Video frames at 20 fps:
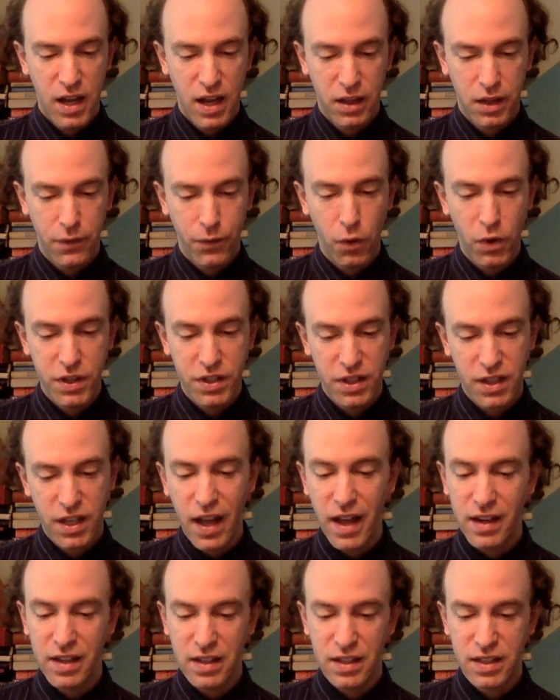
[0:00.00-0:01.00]
And the voice
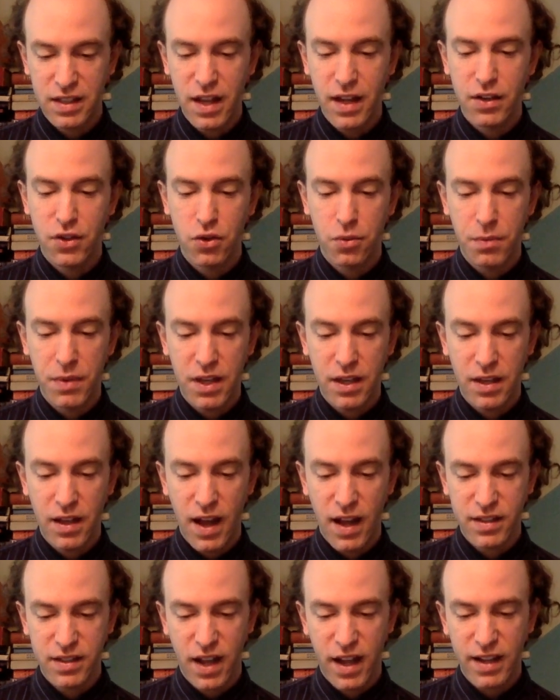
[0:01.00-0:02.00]
again said to me
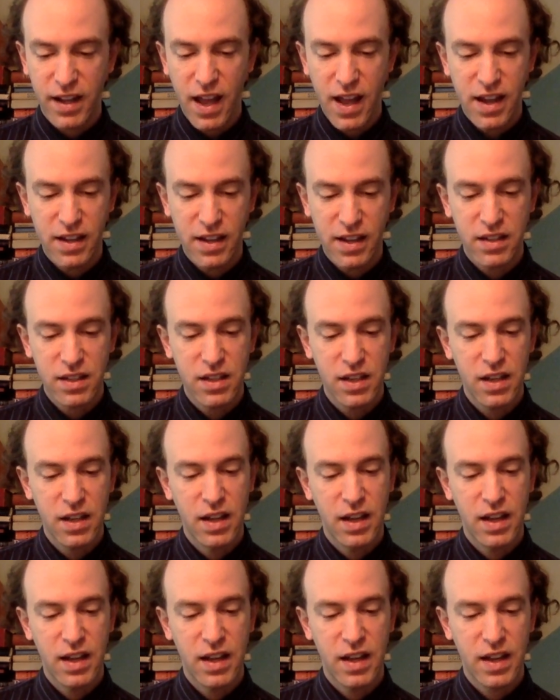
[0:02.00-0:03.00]
as I gazed,
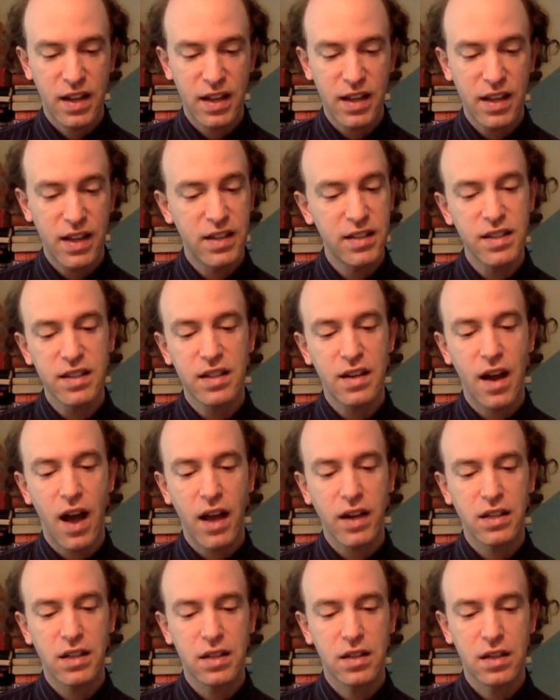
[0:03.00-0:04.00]
"Is it
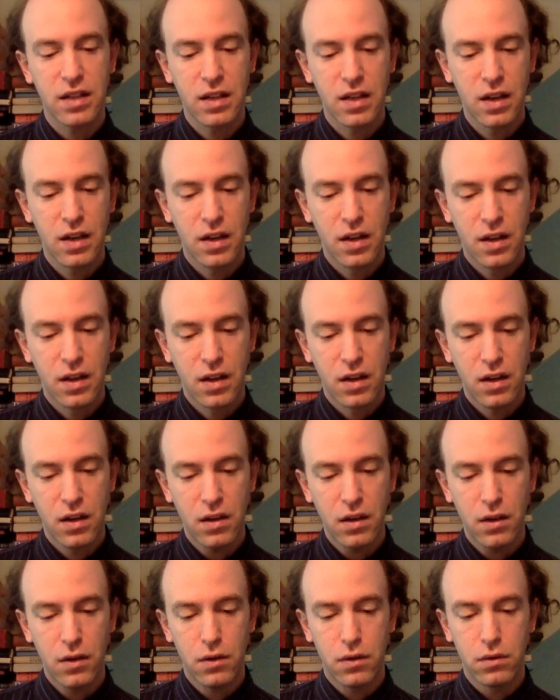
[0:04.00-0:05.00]
not,
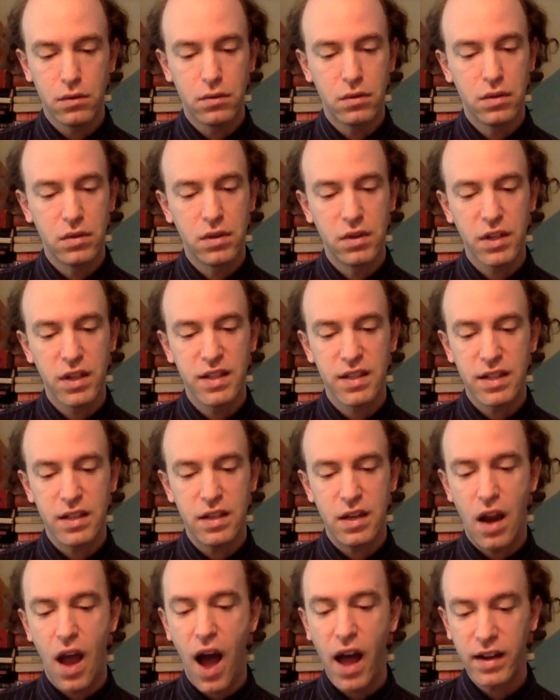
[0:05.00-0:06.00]
oh, is
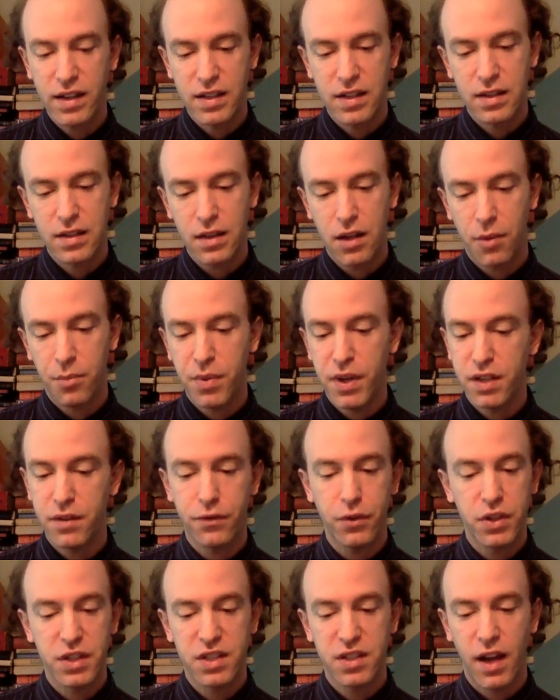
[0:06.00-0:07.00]
it not a
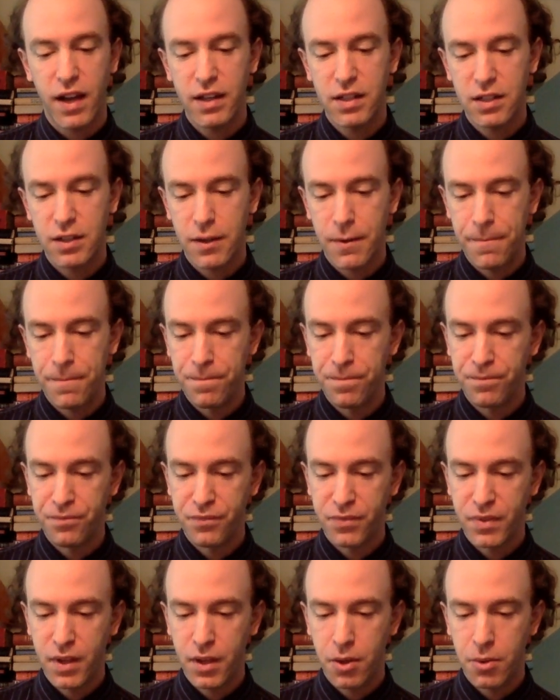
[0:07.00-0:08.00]
pitiful sight?"
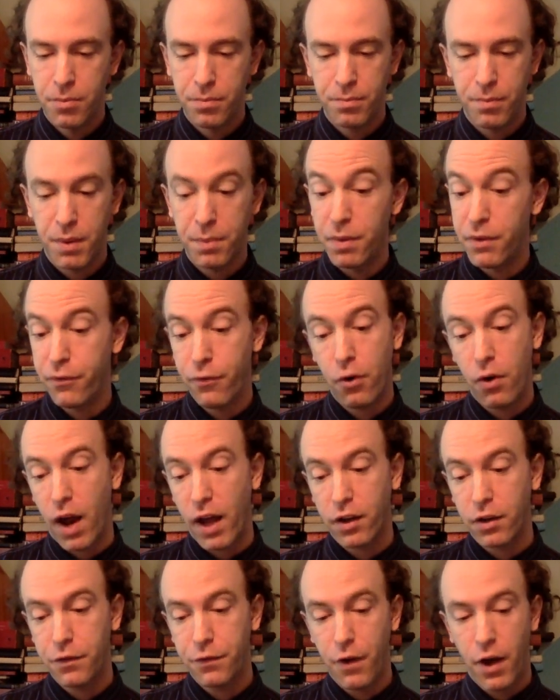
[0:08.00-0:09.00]
But before
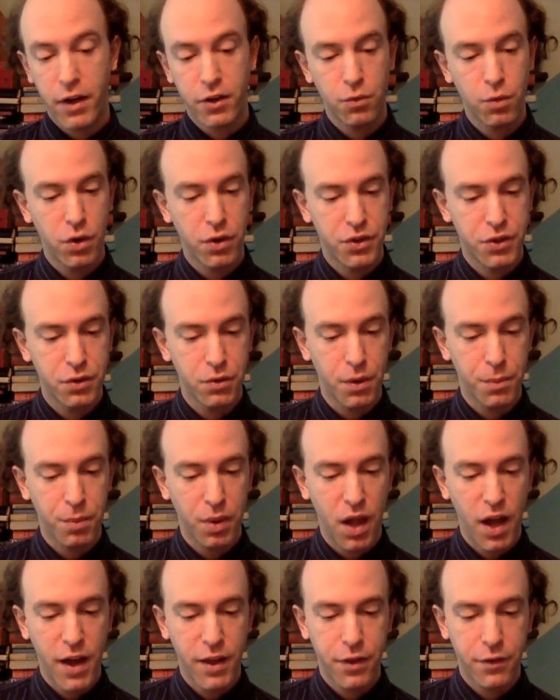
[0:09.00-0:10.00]
I could find words to
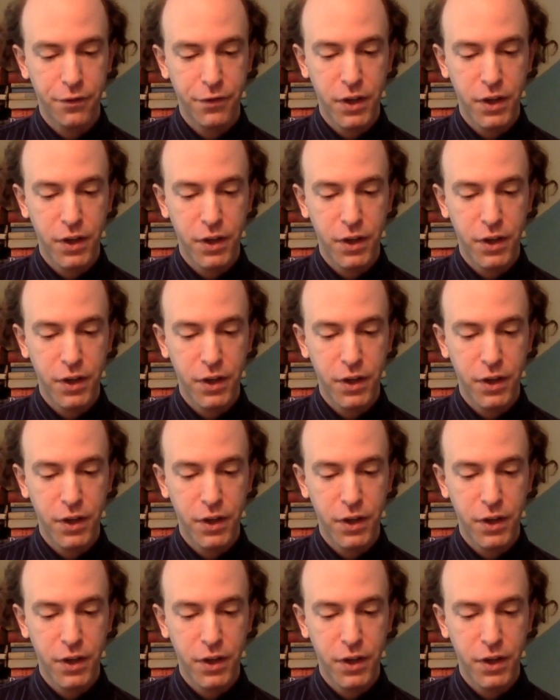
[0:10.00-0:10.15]
reply, the